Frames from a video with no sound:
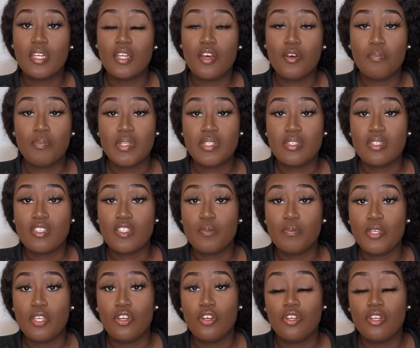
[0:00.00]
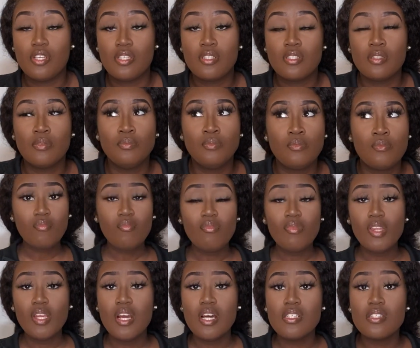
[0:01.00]
a nail business because
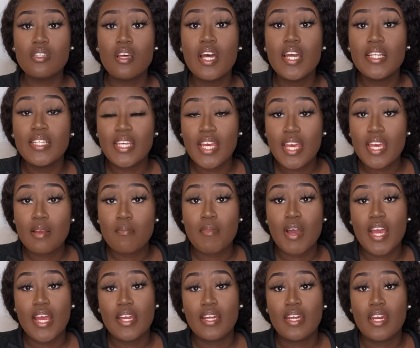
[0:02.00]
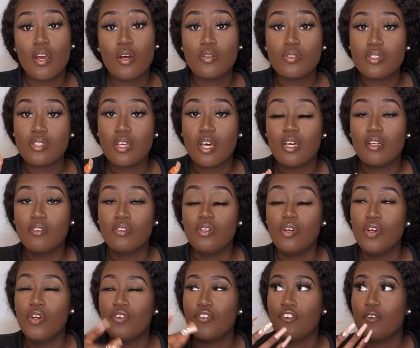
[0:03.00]
I started getting my nails done
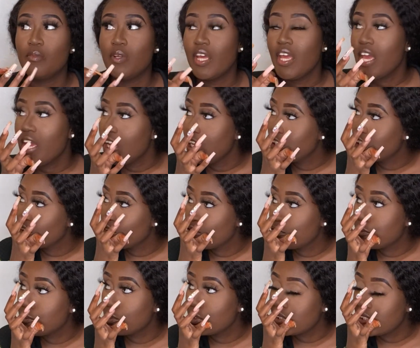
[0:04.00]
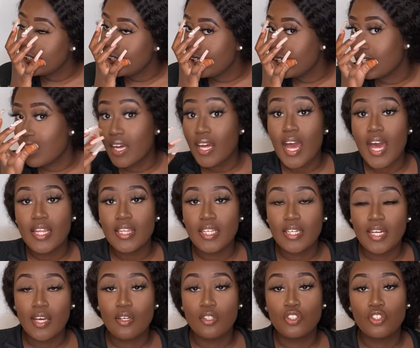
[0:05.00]
from the age of 14, like at the
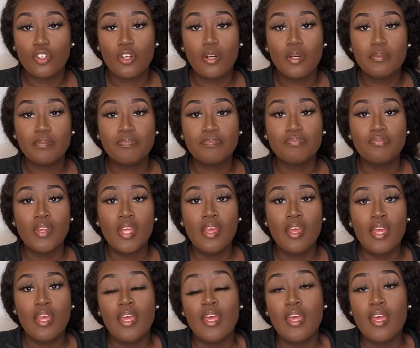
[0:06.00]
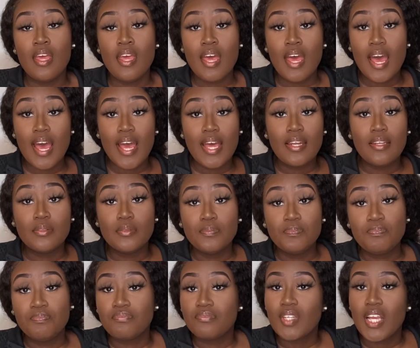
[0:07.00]
nail shop.
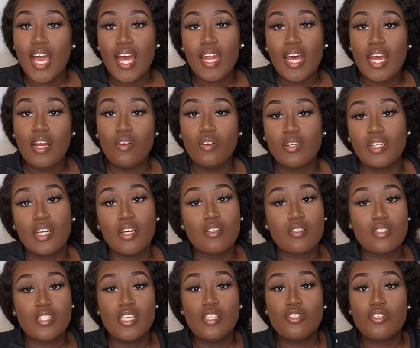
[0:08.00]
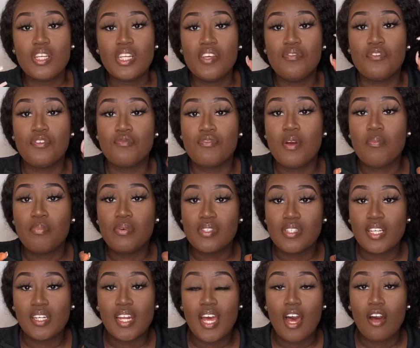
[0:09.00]
And I like long nails. These don't even
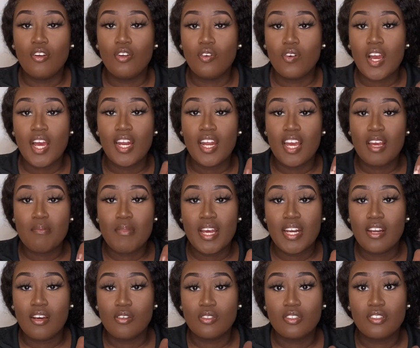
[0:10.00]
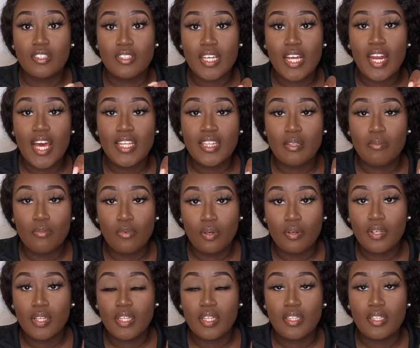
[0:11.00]
represent how long I like my nails because I like them
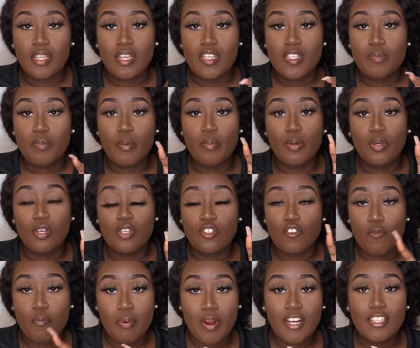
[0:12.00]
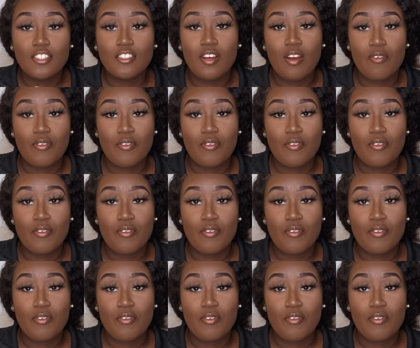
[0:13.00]
longer than this, but because of practical